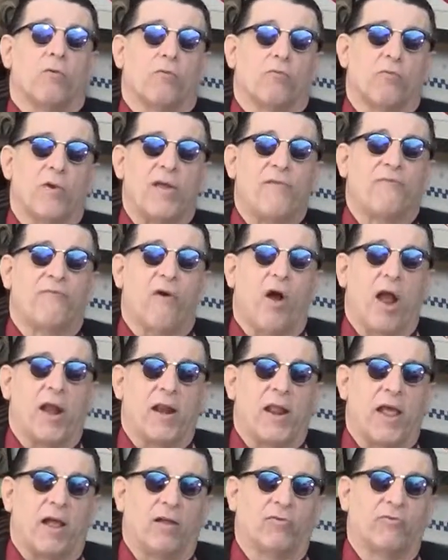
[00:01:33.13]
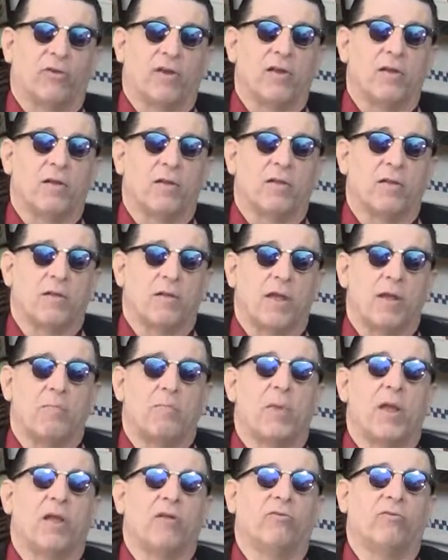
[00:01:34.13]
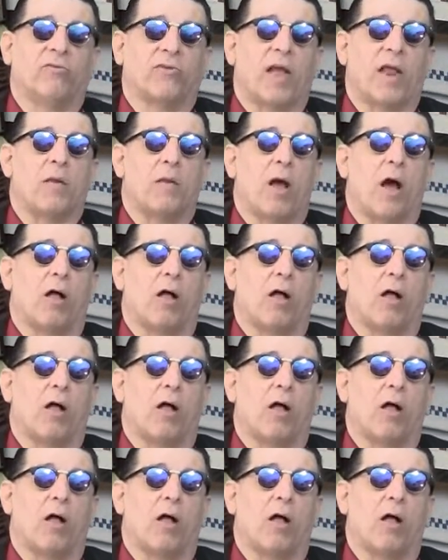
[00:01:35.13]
refinancing, it means that